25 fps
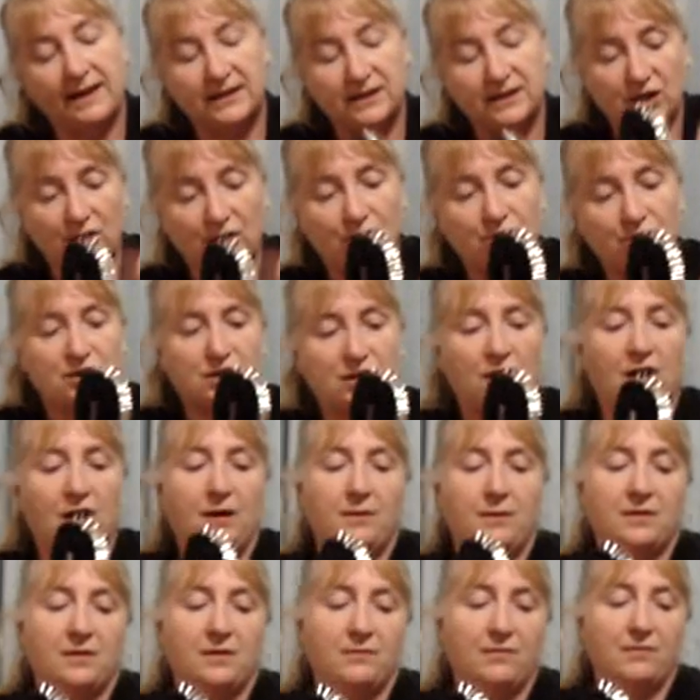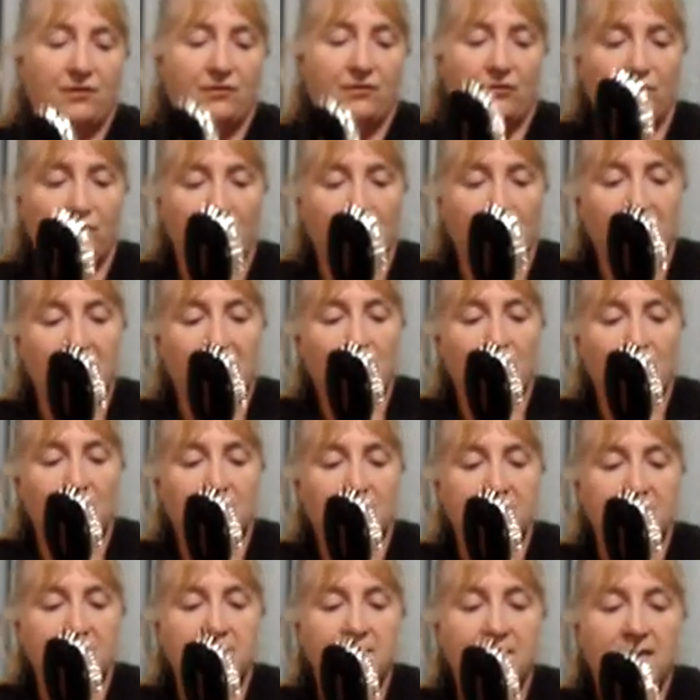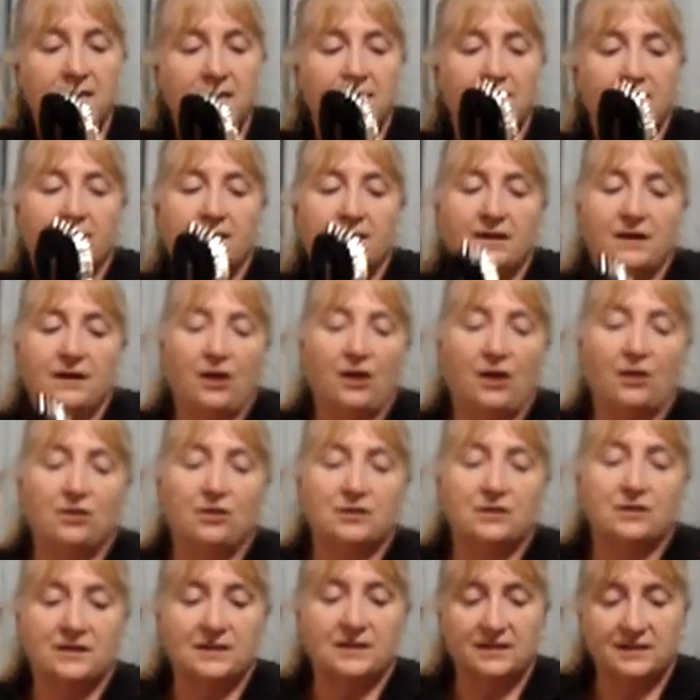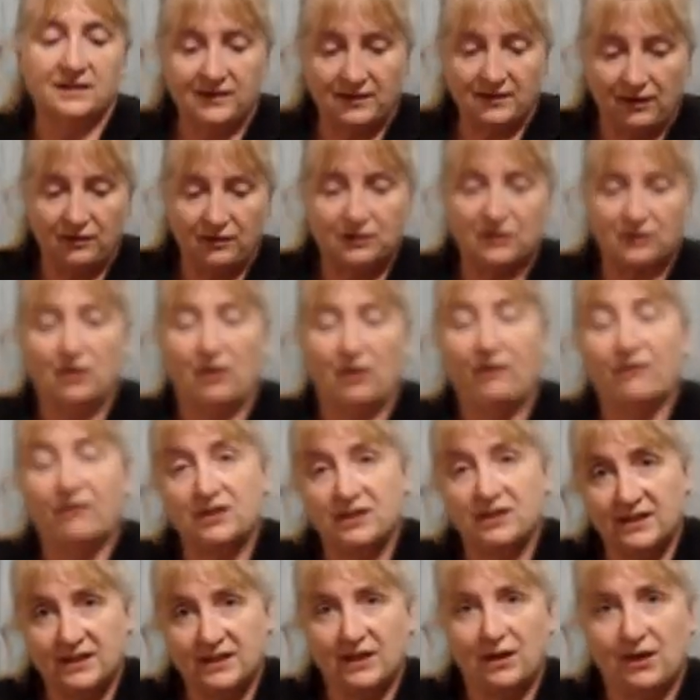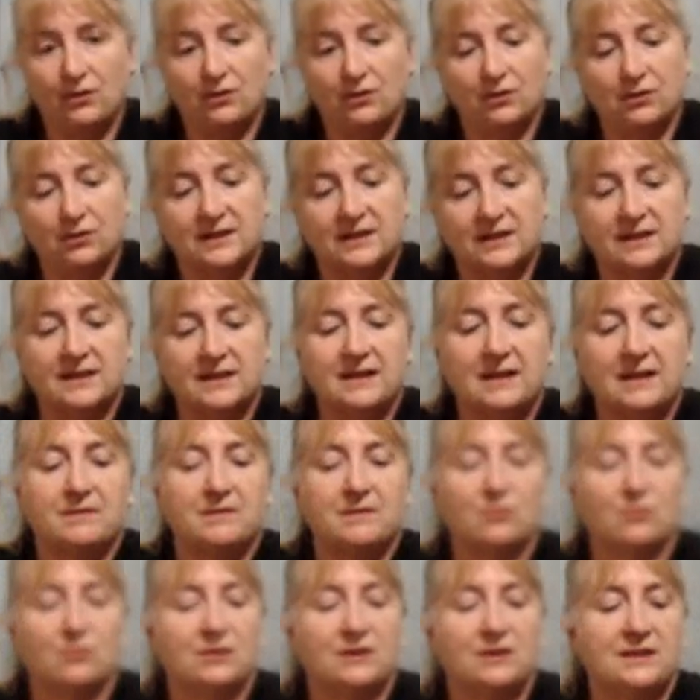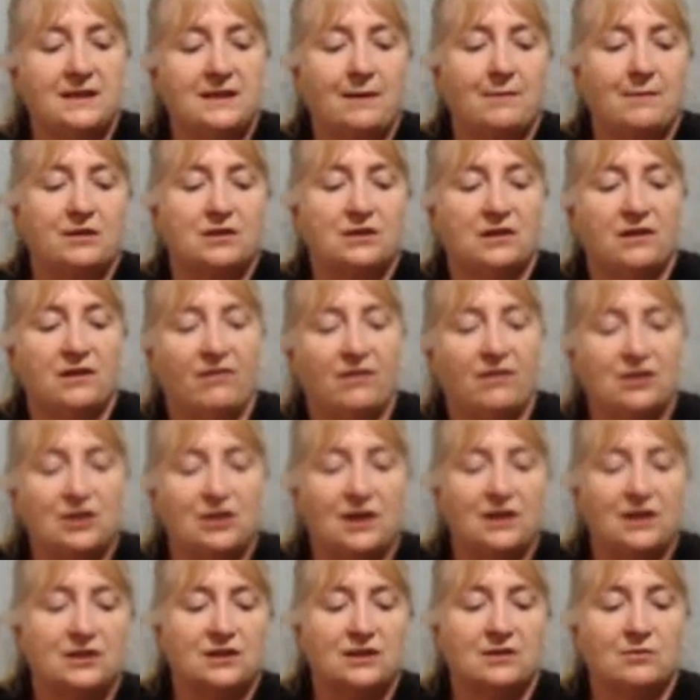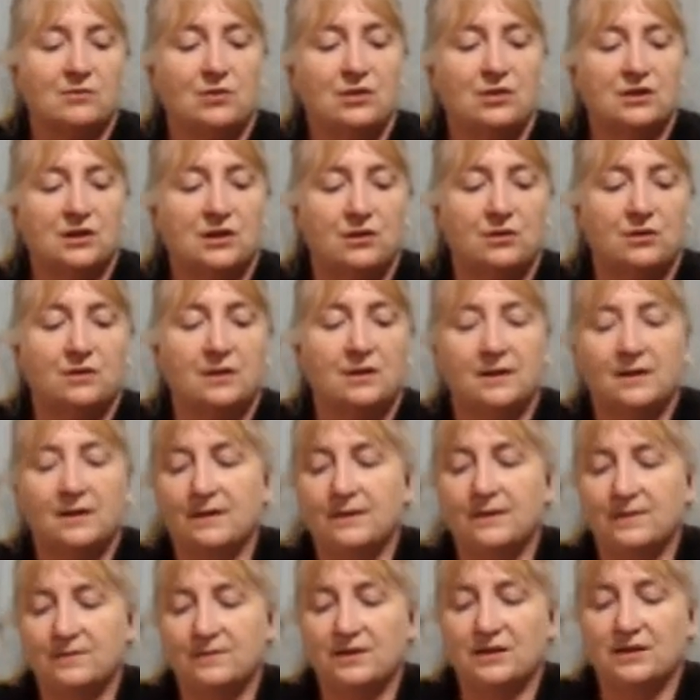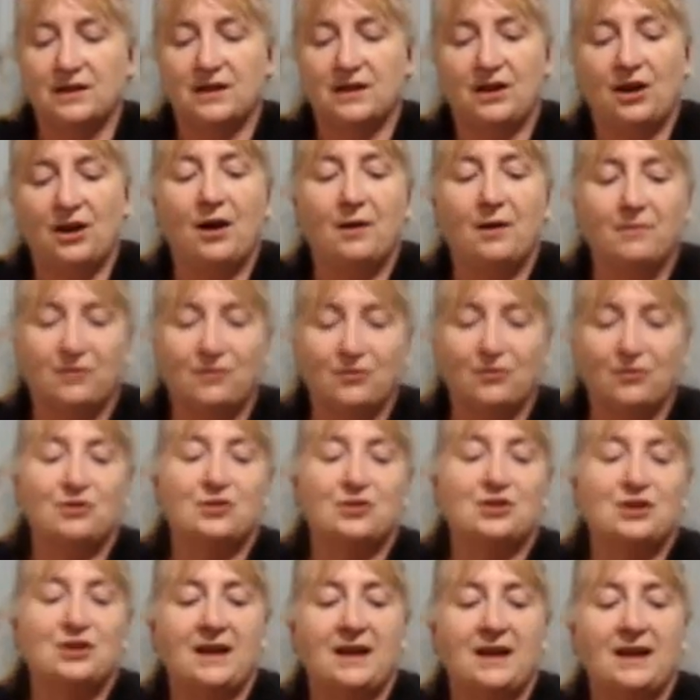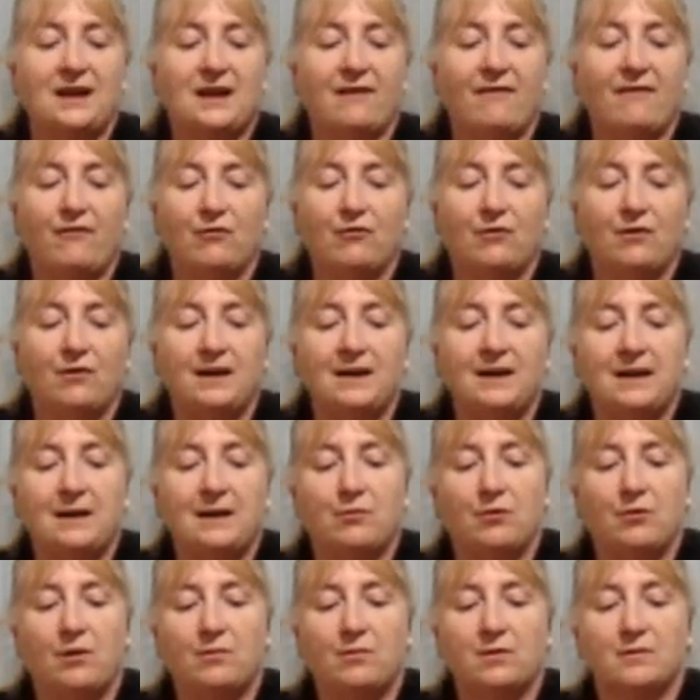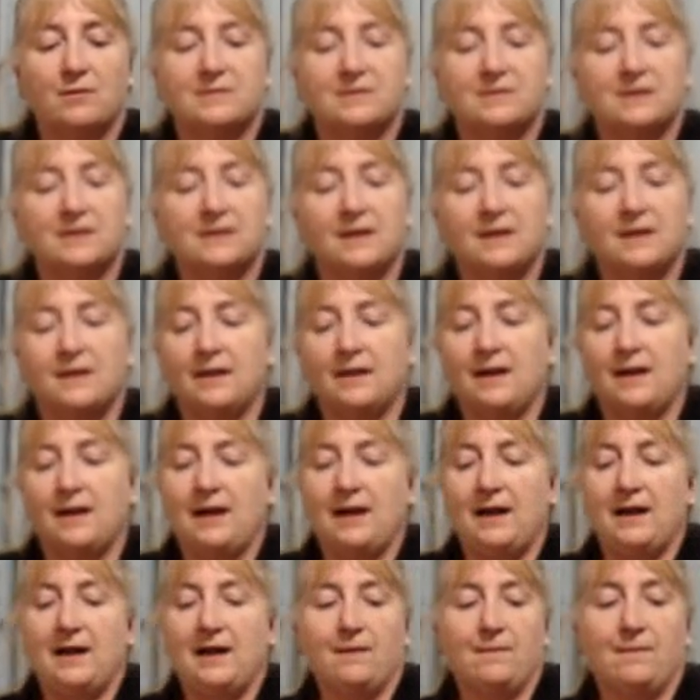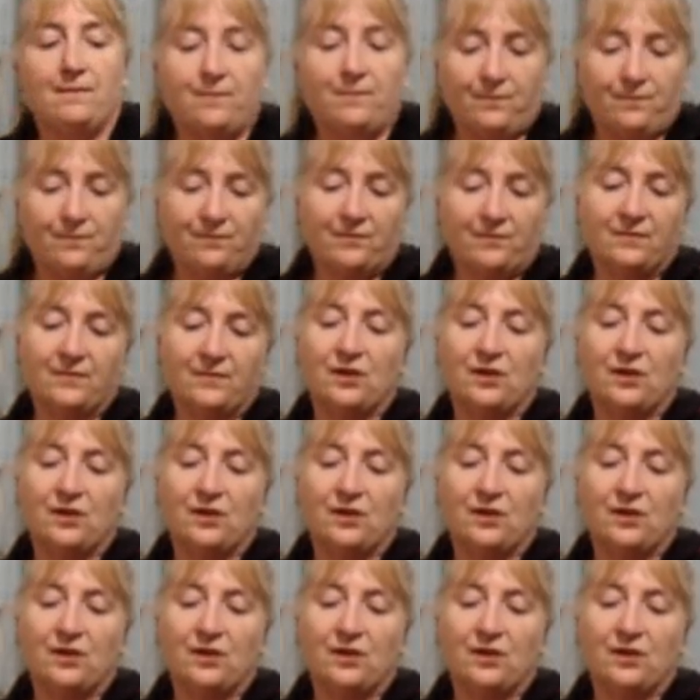they don't comb them through because the coat is so soft and so susceptible to damage if the judges were to, to comb through checking for any problems um,